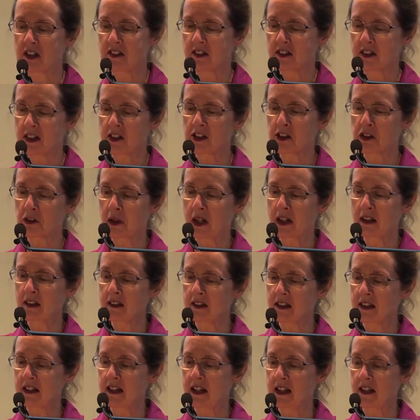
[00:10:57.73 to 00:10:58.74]

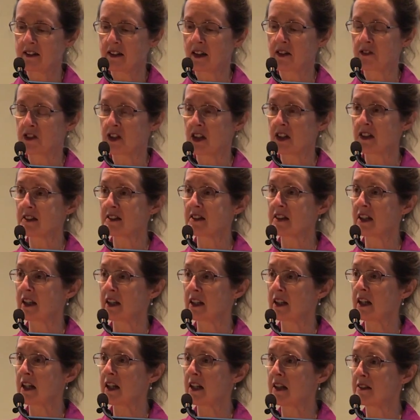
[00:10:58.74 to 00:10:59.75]
Sexuality, as I've just
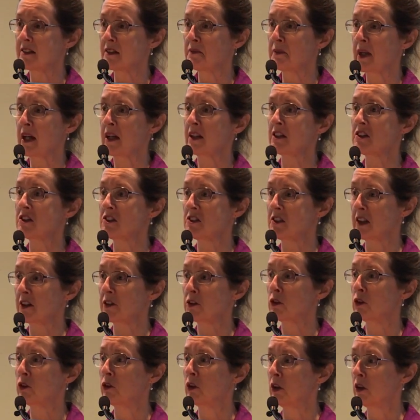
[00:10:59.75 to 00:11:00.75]
said, is about
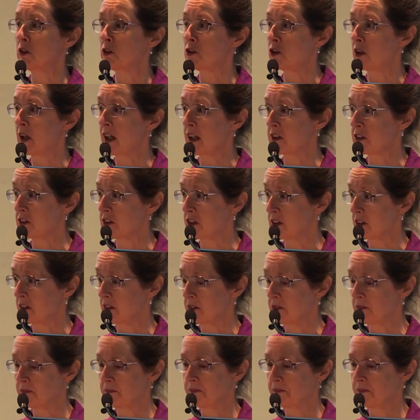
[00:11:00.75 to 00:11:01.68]
sexual attraction.